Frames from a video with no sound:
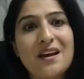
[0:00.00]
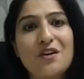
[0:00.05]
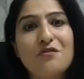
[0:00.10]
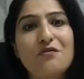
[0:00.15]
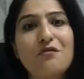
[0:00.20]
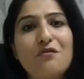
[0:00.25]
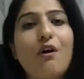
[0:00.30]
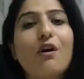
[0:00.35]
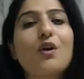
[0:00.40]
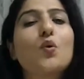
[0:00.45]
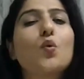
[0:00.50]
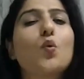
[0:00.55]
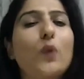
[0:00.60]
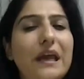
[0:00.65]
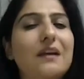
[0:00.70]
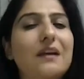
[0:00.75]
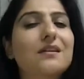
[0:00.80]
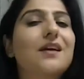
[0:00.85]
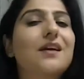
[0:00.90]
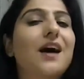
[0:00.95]
for
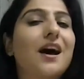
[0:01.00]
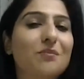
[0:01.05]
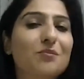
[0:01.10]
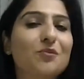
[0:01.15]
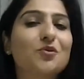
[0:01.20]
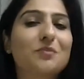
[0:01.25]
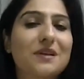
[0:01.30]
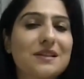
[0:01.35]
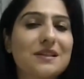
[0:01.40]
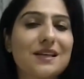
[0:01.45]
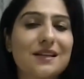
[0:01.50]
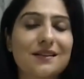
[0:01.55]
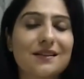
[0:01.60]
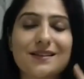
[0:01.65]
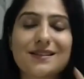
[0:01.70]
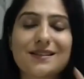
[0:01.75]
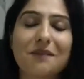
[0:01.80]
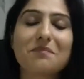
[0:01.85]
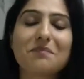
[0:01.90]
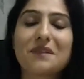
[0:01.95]
well done moments. And
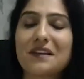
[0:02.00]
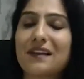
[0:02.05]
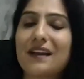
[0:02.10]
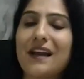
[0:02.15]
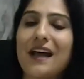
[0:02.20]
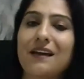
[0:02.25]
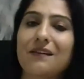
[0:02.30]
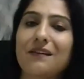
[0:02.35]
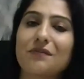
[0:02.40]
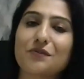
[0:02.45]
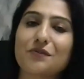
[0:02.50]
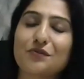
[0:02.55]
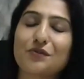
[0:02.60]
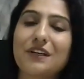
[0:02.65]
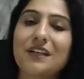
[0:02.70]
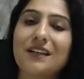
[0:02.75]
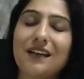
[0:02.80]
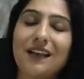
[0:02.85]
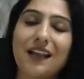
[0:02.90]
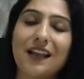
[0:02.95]
that's something that I
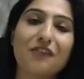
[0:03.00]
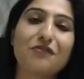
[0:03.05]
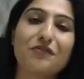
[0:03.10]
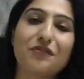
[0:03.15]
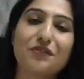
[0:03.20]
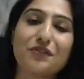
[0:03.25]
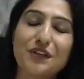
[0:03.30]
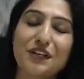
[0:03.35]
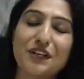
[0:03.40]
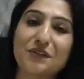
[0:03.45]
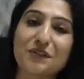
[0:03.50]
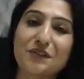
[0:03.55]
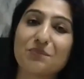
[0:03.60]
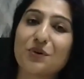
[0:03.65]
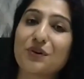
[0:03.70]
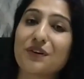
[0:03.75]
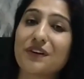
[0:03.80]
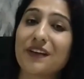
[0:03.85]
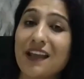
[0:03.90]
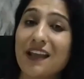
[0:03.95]
really love reading the
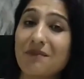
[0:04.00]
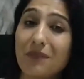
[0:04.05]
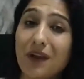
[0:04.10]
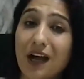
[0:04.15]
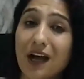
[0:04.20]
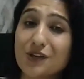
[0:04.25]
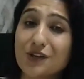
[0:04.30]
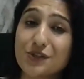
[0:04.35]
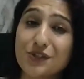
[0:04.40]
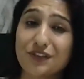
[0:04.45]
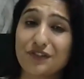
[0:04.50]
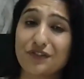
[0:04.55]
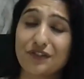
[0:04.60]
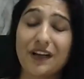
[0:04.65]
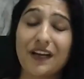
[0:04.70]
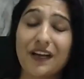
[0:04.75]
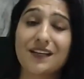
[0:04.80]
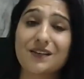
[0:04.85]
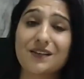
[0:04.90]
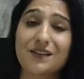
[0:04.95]
book Ken Blanchett,
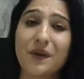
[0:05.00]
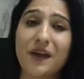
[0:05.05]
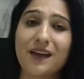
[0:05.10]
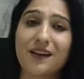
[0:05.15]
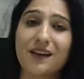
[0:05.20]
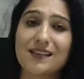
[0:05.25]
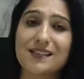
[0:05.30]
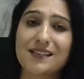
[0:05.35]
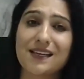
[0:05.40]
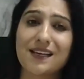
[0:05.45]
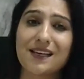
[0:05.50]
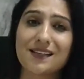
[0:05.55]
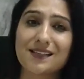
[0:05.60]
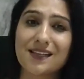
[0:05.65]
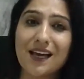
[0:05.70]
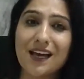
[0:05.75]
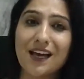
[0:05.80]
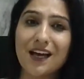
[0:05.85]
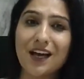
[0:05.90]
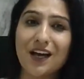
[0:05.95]
right? Where he said,
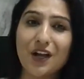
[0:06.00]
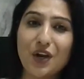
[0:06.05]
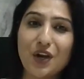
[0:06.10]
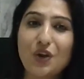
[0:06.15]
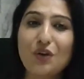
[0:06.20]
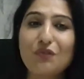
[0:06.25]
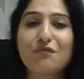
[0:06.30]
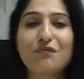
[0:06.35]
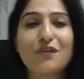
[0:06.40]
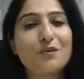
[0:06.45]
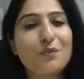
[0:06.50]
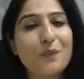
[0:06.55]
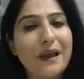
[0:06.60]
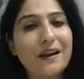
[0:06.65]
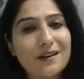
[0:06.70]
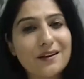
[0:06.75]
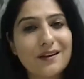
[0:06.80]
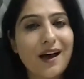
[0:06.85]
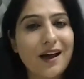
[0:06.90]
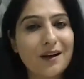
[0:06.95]
look for
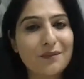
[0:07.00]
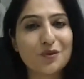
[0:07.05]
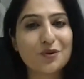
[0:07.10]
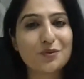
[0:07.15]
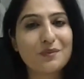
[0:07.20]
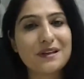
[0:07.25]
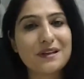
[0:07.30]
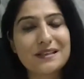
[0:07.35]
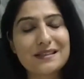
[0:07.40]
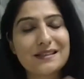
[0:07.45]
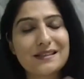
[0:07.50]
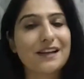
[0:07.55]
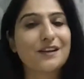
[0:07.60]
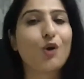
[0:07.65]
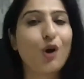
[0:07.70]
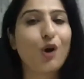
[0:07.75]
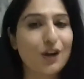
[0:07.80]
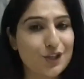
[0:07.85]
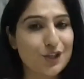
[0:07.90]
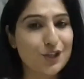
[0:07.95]
well done moments, then
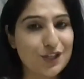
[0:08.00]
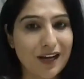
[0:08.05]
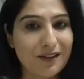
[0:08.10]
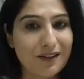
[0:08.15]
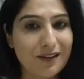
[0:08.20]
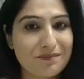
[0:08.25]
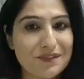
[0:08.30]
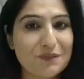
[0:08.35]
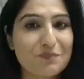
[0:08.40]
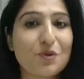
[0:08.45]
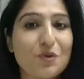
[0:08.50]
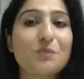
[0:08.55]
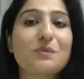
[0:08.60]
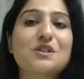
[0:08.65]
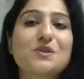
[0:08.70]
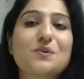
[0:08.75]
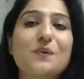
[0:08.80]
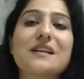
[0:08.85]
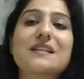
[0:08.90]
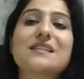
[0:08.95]
gotcha. So
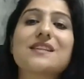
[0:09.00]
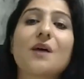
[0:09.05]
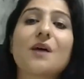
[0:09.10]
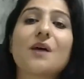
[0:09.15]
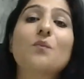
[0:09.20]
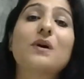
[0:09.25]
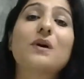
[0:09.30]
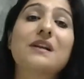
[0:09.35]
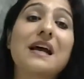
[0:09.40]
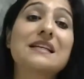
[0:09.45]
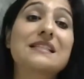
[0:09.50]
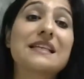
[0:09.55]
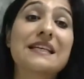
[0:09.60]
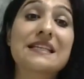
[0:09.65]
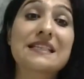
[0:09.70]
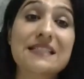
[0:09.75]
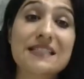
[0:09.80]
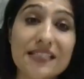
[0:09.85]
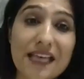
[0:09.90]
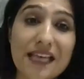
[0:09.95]
moments where someone has
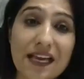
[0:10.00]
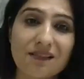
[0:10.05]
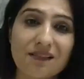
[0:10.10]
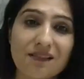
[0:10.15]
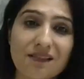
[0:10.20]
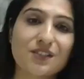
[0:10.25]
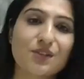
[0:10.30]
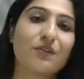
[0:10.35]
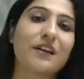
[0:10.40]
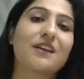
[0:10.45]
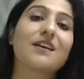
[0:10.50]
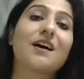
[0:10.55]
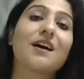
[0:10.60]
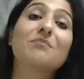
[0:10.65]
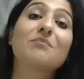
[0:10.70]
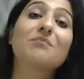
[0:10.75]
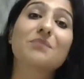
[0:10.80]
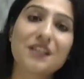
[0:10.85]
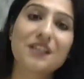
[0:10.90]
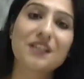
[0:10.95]
excelled or
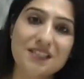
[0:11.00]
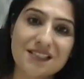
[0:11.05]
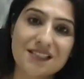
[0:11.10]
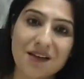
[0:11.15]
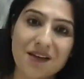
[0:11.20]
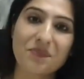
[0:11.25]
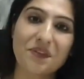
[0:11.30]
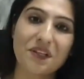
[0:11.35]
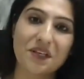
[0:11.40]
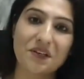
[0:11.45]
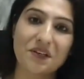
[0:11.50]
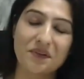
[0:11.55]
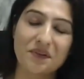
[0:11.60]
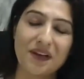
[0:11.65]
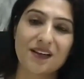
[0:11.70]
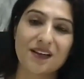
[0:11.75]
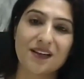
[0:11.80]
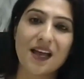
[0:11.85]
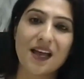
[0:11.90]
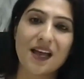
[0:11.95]
accomplished something
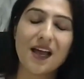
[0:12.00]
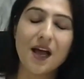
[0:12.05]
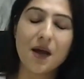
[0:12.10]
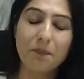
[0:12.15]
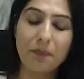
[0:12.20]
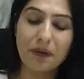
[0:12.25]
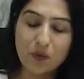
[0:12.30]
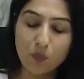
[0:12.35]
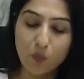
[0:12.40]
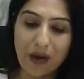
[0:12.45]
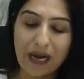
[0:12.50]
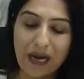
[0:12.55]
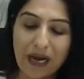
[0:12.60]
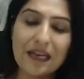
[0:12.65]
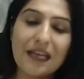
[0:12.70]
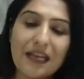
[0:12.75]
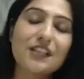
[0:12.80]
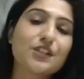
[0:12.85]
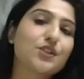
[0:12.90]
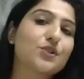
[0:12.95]
great. But while
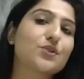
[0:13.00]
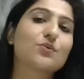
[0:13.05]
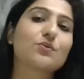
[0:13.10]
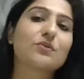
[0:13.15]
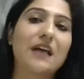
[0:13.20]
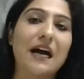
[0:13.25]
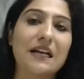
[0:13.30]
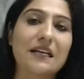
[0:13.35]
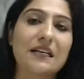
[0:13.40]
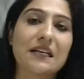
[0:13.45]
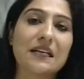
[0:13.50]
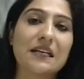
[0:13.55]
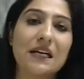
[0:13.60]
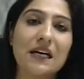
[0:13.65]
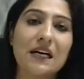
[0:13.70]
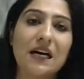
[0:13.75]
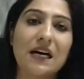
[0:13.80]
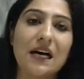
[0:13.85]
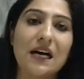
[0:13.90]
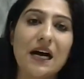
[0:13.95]
I do that,
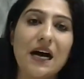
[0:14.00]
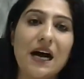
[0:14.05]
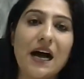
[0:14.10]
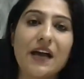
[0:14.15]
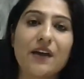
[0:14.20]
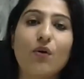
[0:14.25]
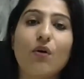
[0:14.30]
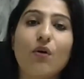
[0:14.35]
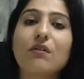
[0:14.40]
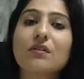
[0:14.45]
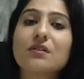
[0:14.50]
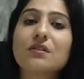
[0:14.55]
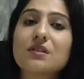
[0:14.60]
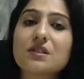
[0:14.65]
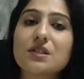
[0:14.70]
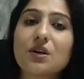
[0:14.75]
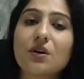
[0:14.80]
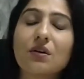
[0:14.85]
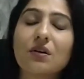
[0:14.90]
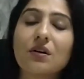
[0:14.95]
I
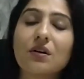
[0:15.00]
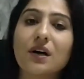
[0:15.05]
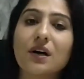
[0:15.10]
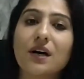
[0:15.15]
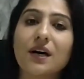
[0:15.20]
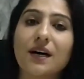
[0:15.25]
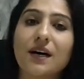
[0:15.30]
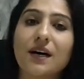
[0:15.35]
also